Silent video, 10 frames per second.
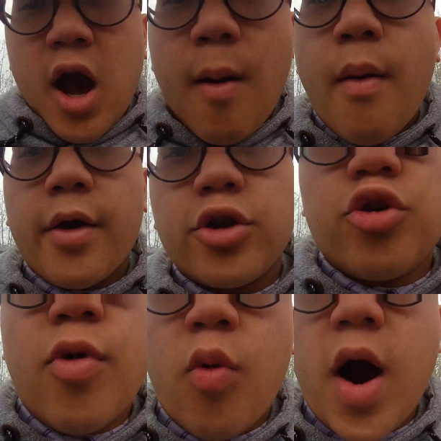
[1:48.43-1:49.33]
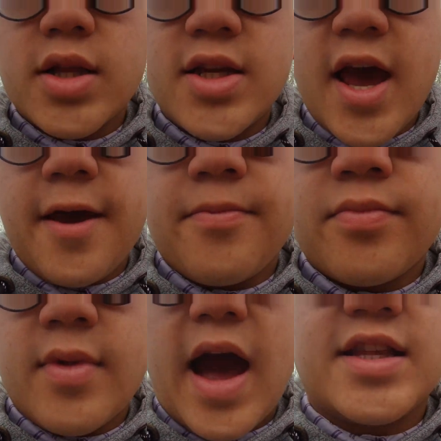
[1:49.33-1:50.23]
I'm probably gonna do more work today,
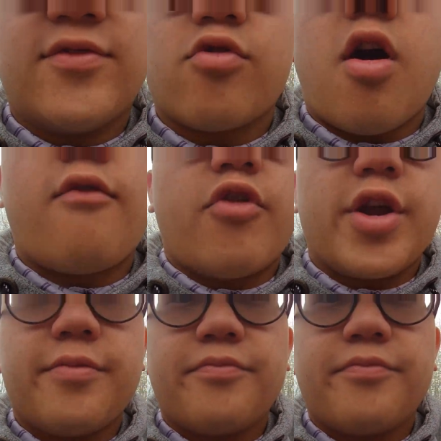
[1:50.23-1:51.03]
active recovery.